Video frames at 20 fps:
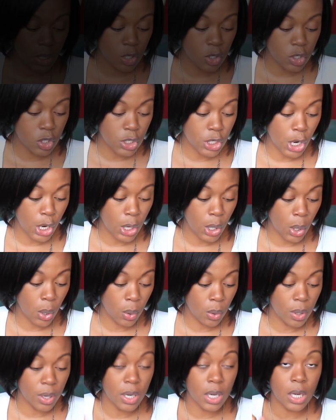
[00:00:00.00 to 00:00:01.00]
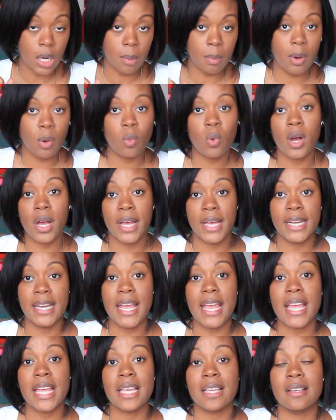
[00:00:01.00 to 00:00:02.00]
So number one
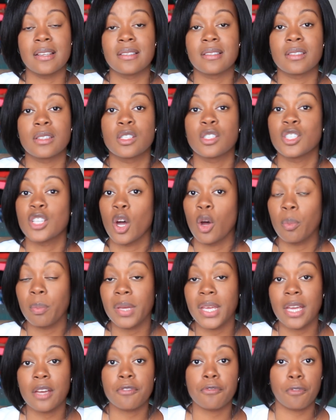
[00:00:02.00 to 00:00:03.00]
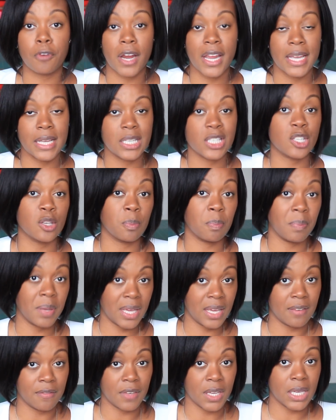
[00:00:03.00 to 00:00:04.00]
is don't be afraid to
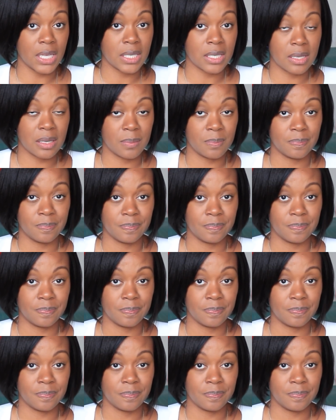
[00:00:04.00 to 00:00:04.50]
pivot.